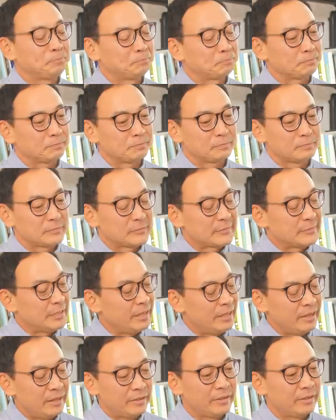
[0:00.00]
it's um, a great point.
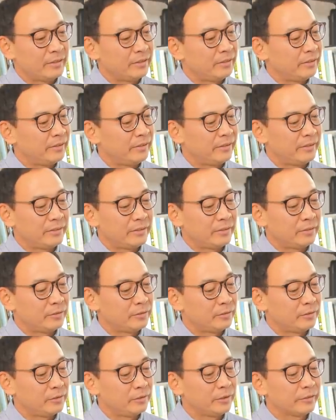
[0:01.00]
Yeah, the
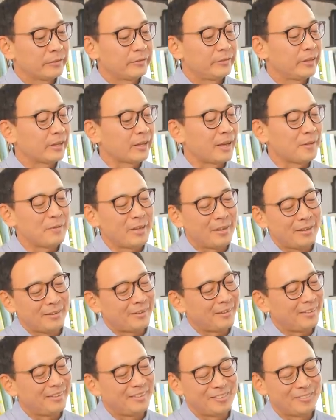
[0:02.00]
the looks thing. I mean, I,
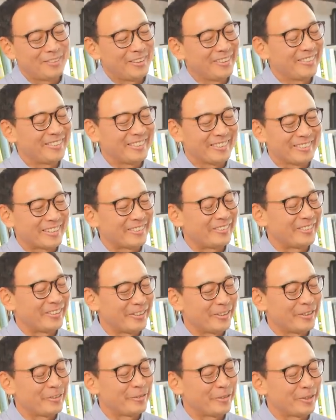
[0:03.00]
one of the things I've
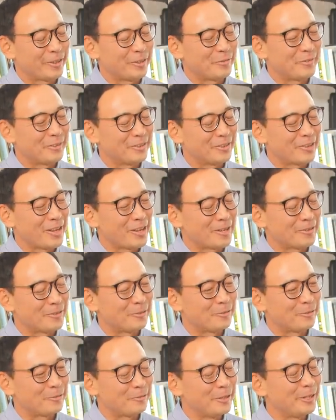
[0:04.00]
heard from a lot
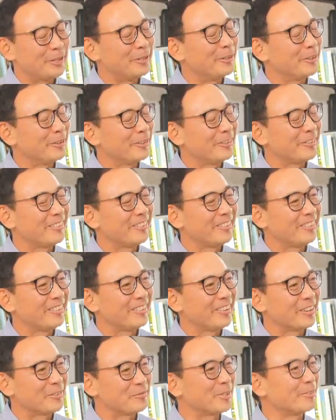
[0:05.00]
of readers
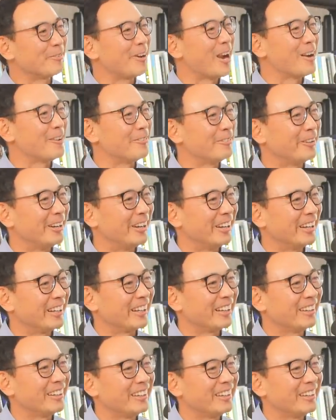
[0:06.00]
that's been gratifying,